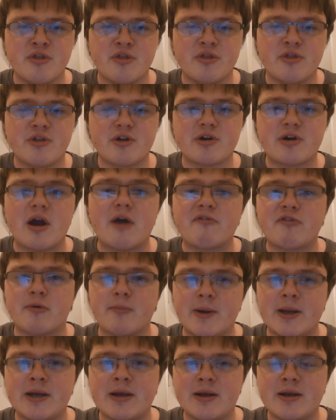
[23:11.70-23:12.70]
the
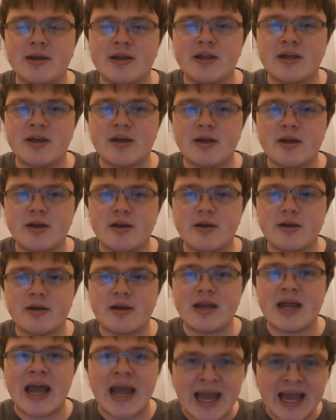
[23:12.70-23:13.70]
government
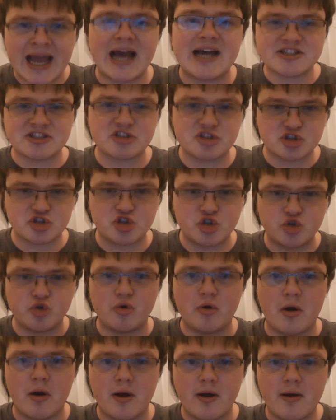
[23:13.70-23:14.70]
has
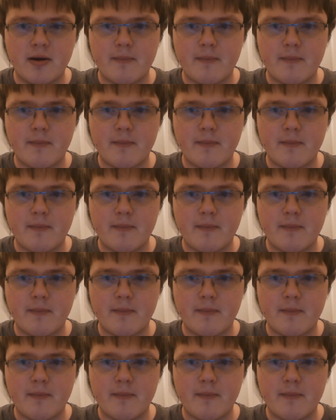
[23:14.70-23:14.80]
to